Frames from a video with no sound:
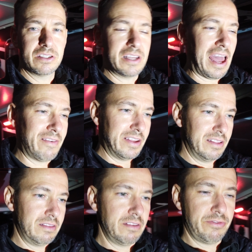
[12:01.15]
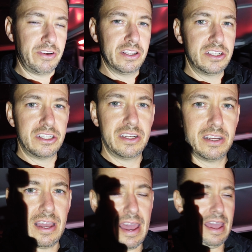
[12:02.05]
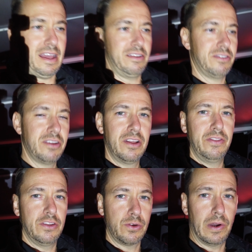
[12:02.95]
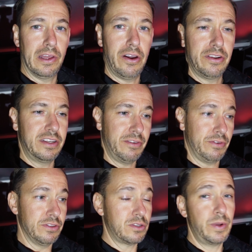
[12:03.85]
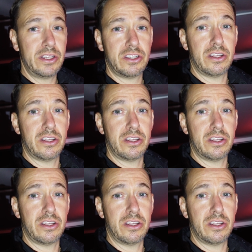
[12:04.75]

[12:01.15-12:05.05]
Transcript: just having the fridge and the toilet on a different switch.